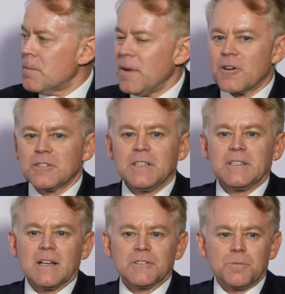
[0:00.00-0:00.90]
because it
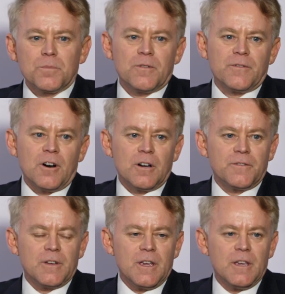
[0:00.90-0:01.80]
doesn't provide
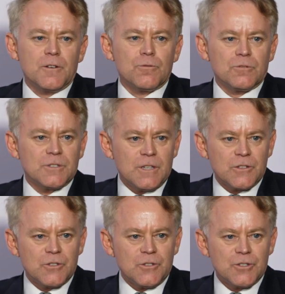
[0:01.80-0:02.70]
for equal
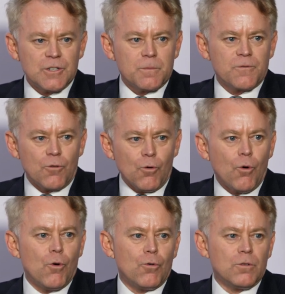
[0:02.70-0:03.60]
citizenship for
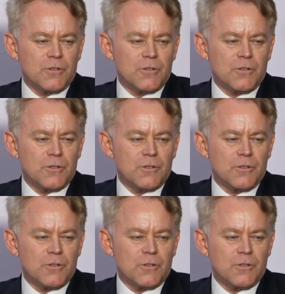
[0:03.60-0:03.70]
all